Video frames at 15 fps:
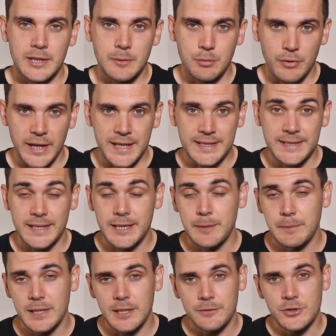and the brakes in the
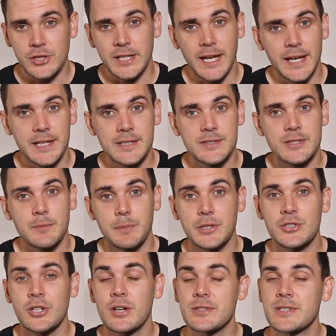middle of chicanes, but
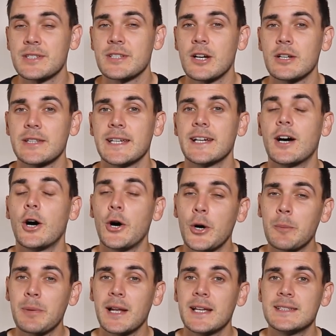chances are there
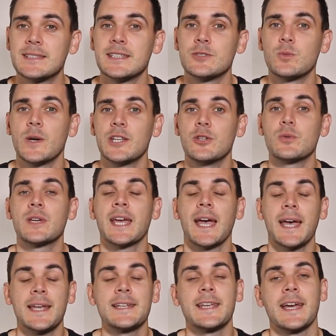are places where you
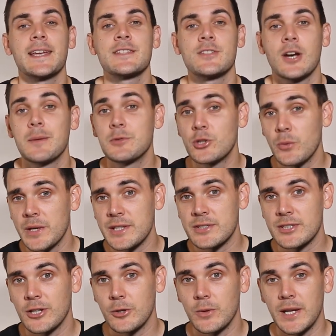can gain time doing
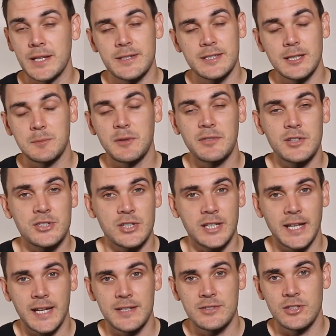so in some of the
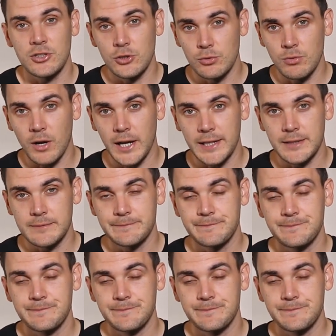chicanes that you ride.